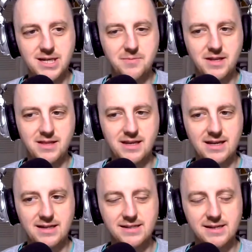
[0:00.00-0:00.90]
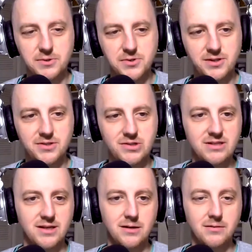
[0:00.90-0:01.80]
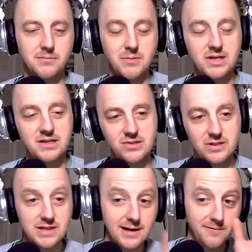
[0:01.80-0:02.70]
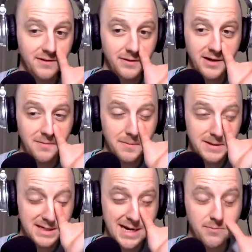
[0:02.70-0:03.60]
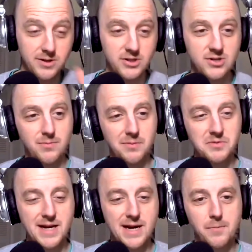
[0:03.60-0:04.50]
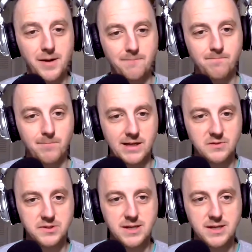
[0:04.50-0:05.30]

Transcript: him in the sequel trilogy. So maybe he's just not feeling it this time, which bums me out. But I guess we'll